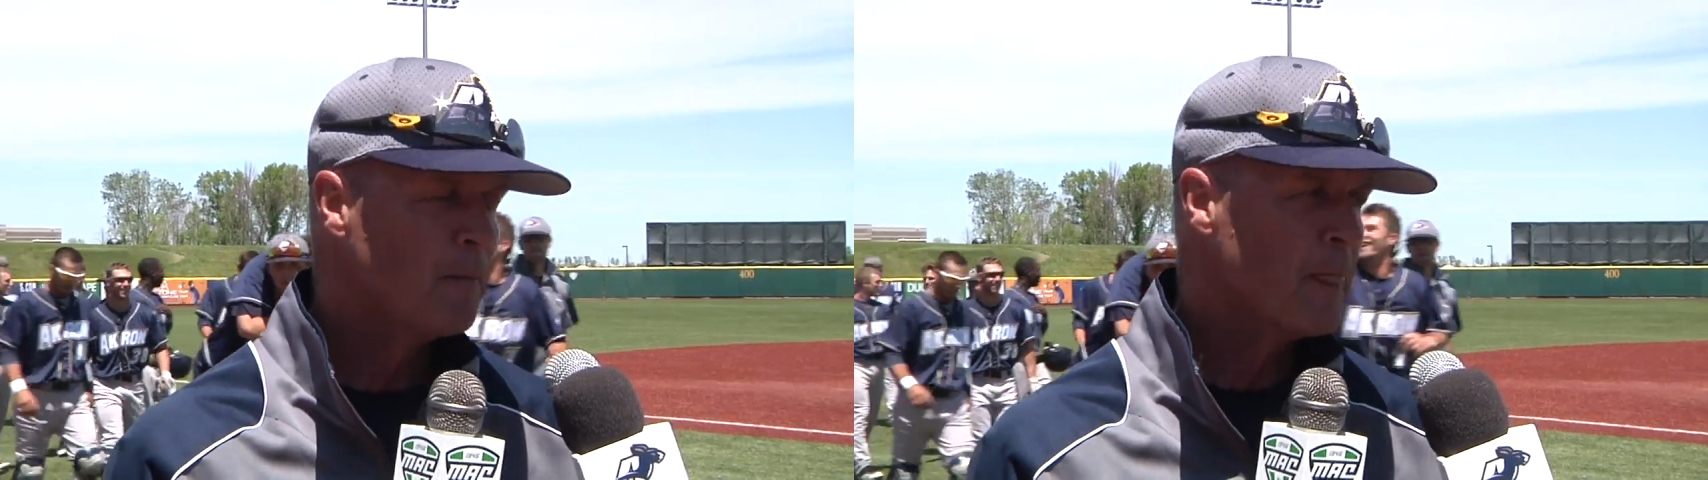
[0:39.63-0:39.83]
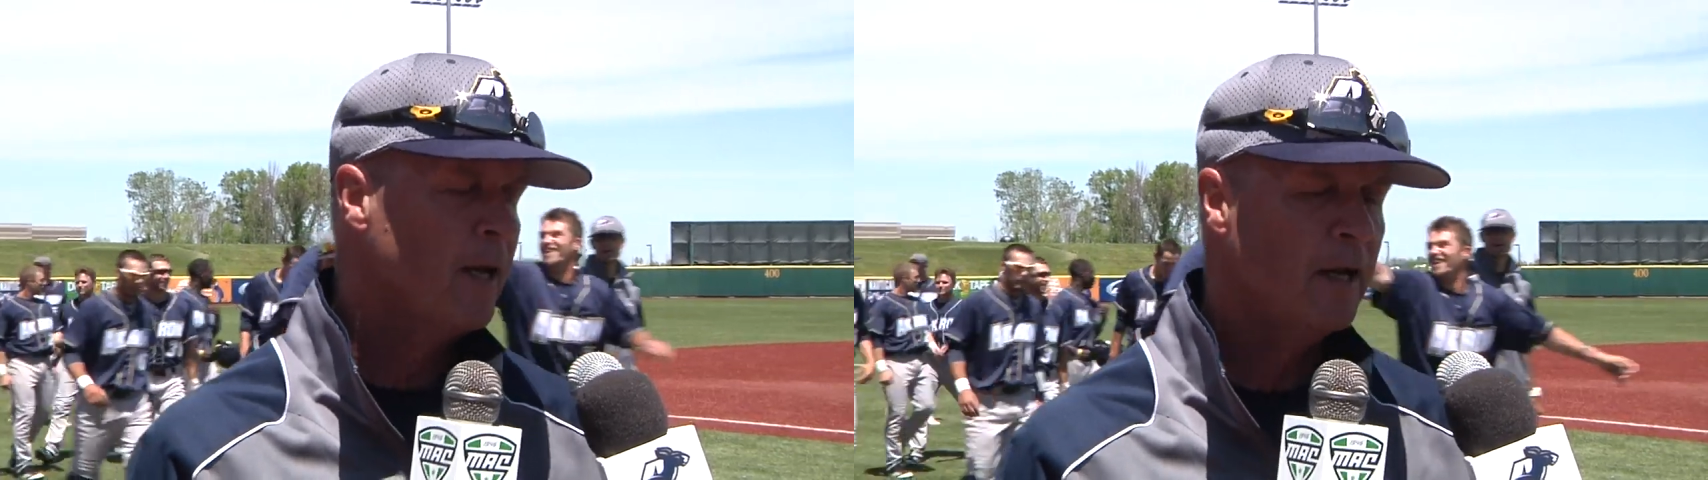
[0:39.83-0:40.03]

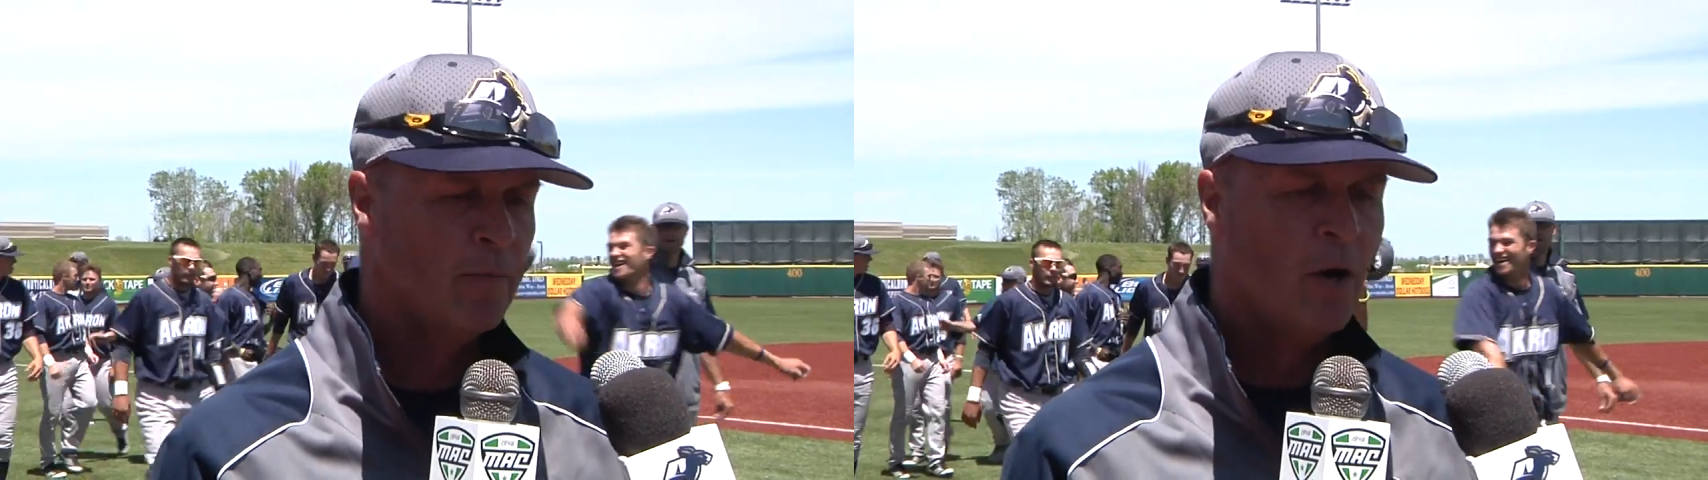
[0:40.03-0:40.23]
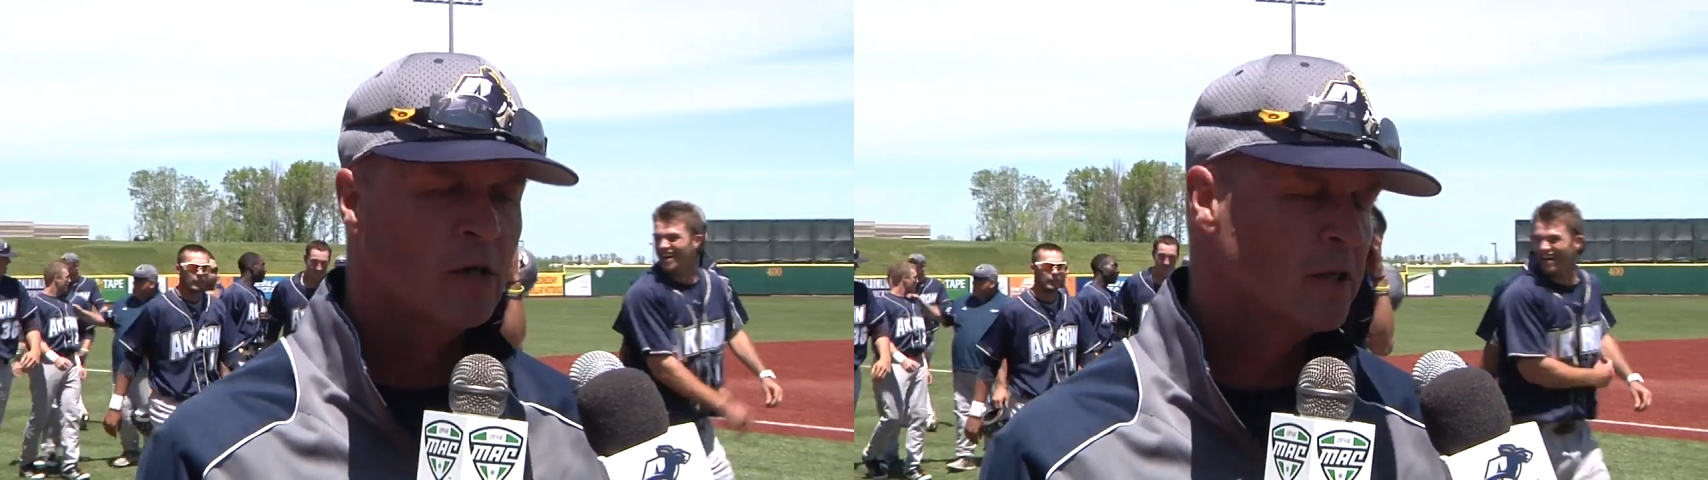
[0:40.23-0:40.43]
and
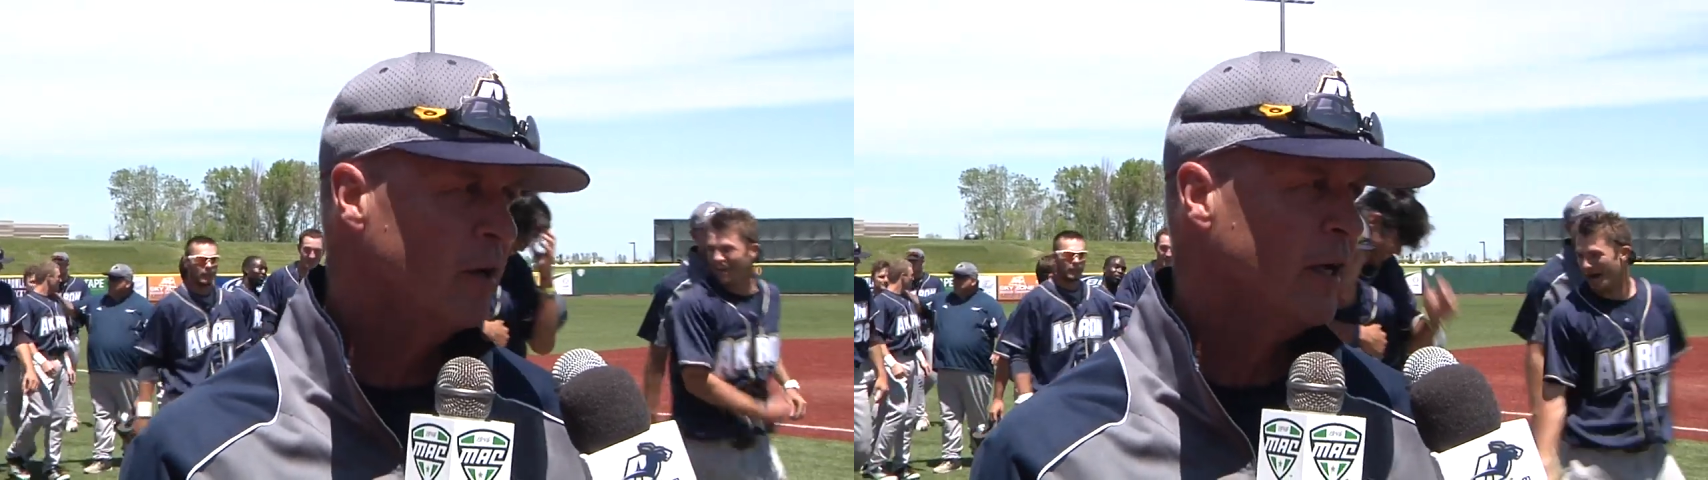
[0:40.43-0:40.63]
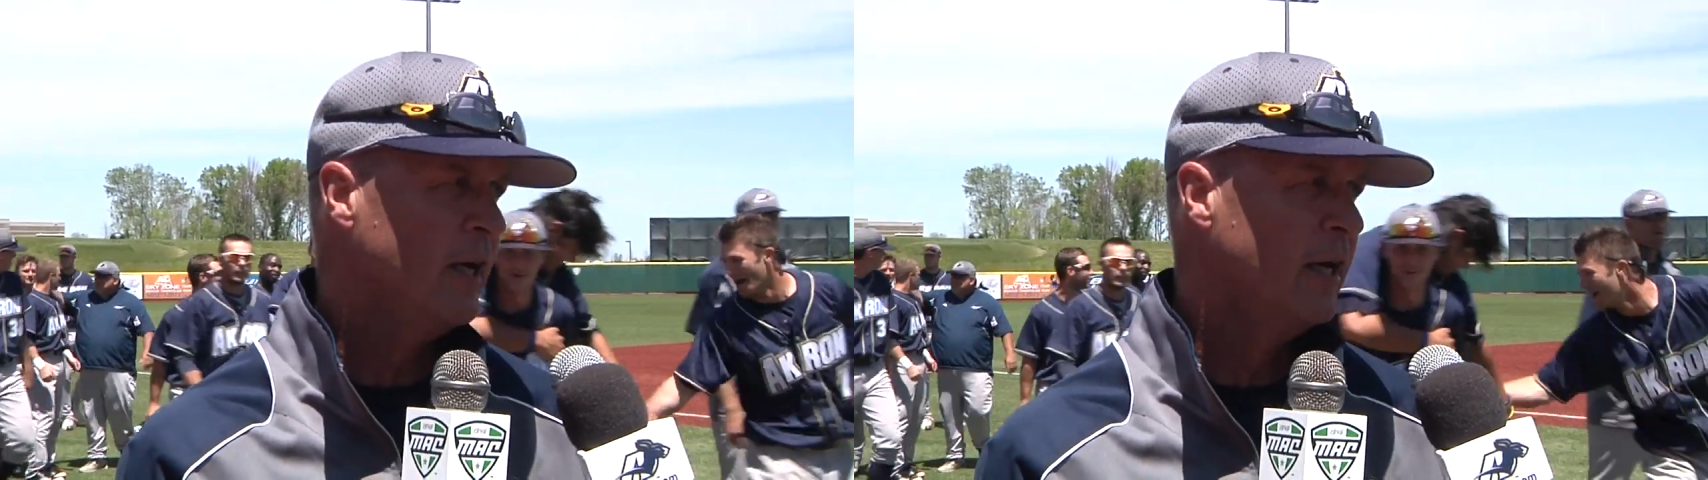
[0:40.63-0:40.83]
the ball
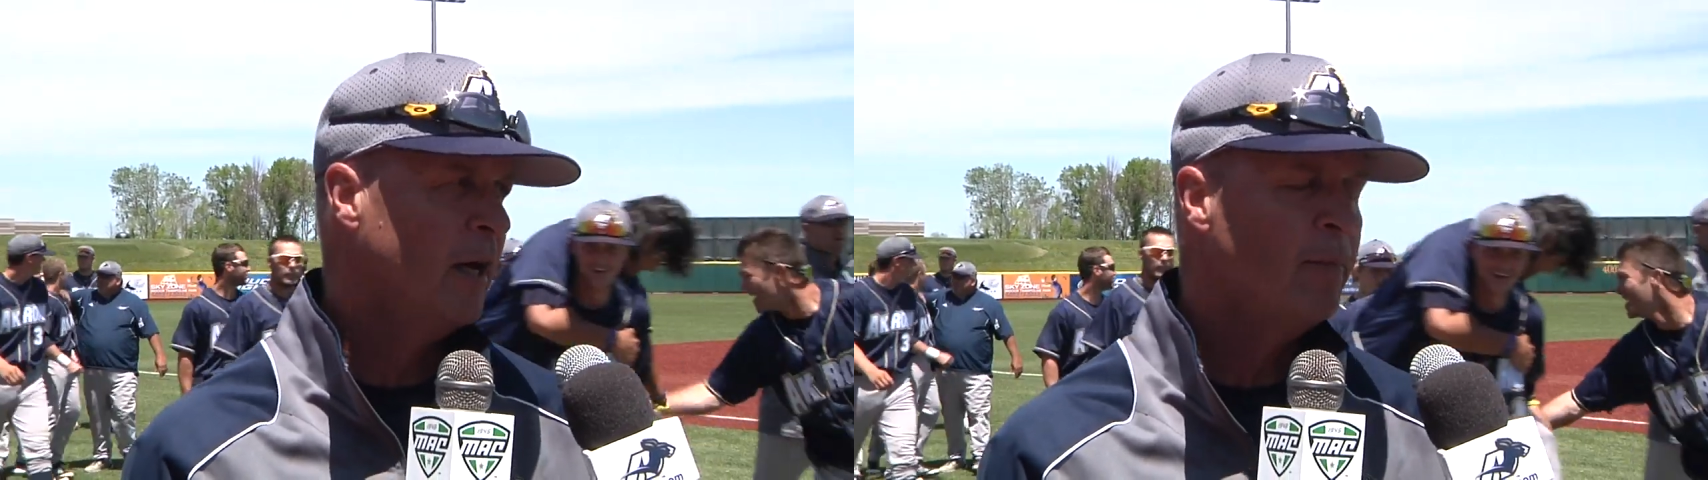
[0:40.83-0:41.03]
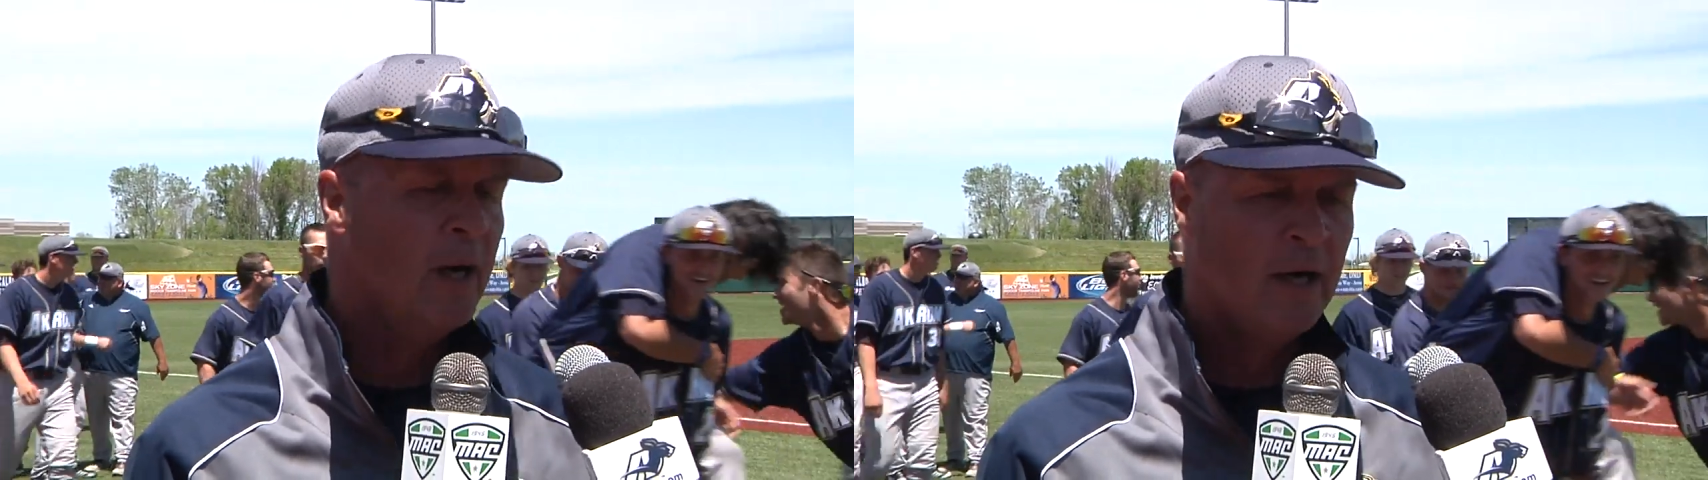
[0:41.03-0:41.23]
started getting
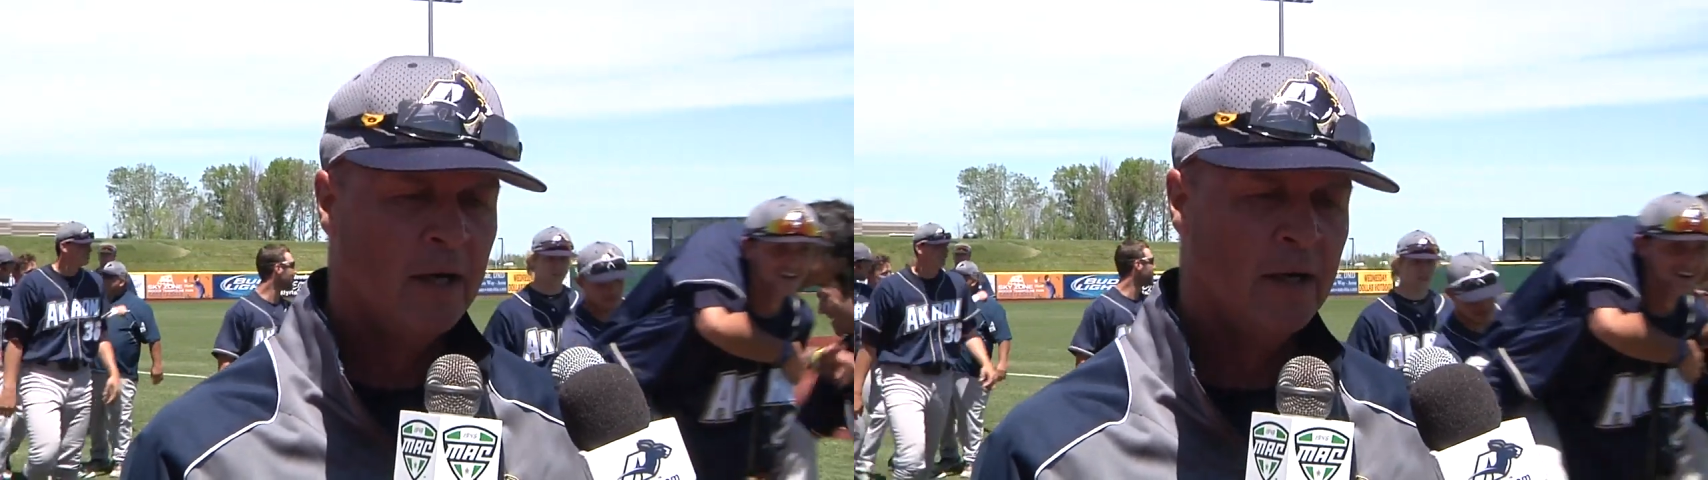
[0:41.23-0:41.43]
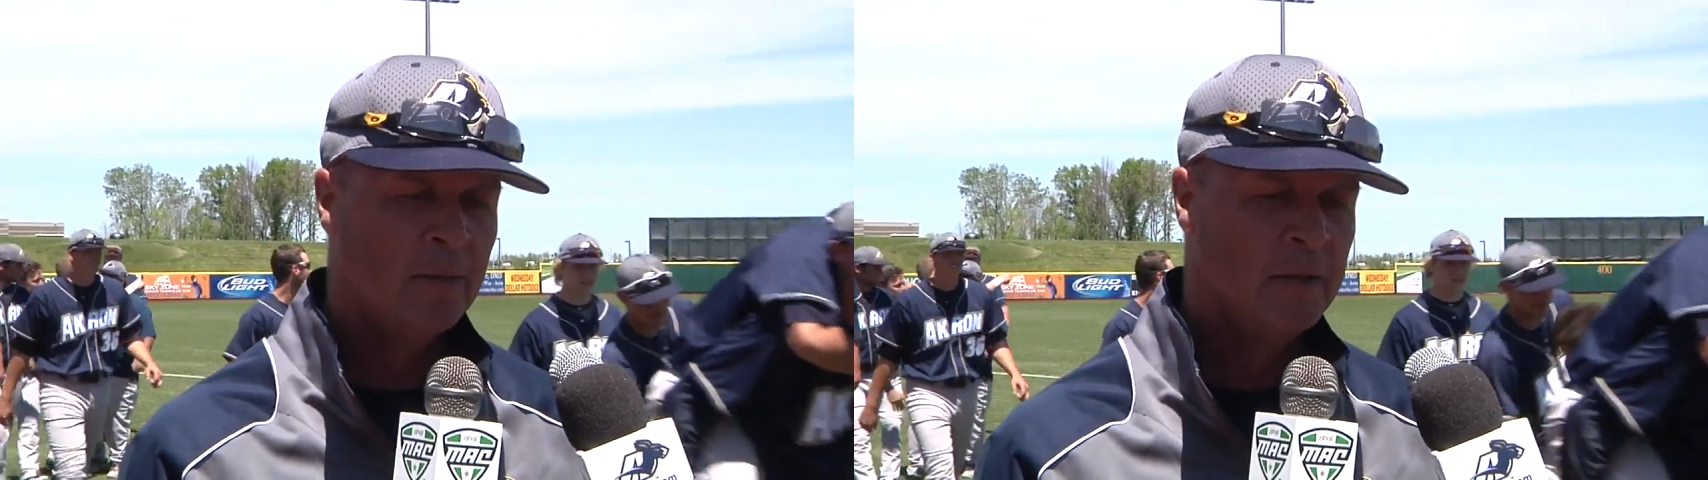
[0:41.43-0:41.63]
up on
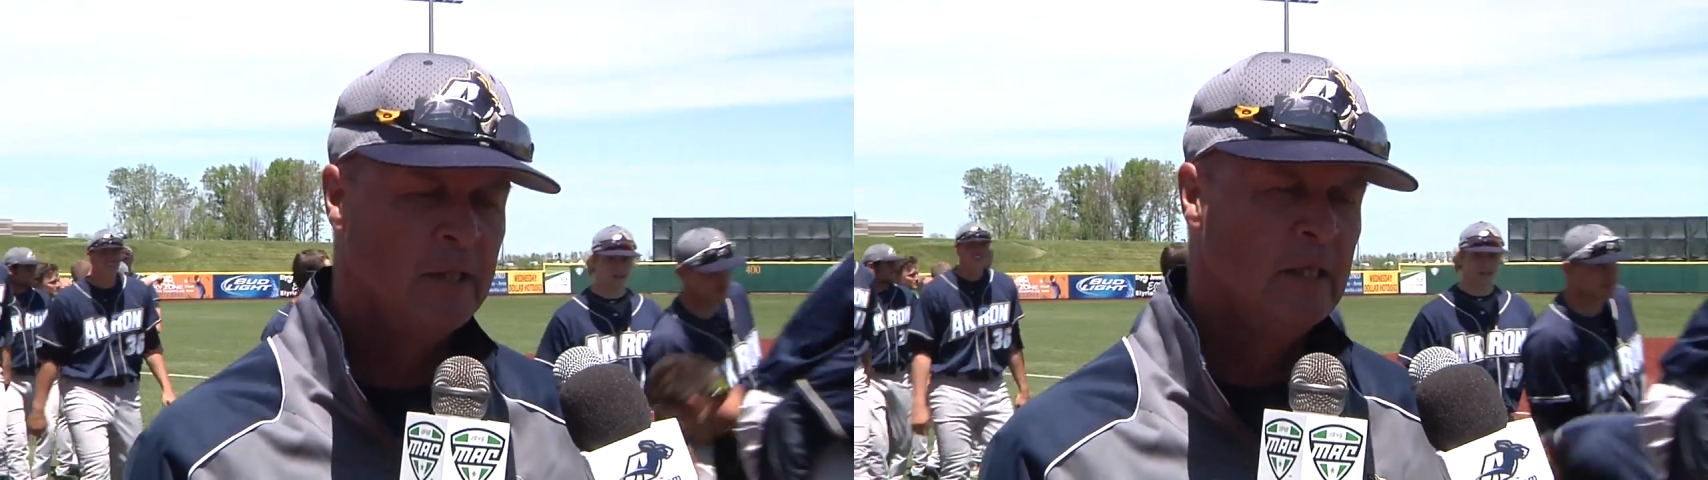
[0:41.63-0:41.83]
him.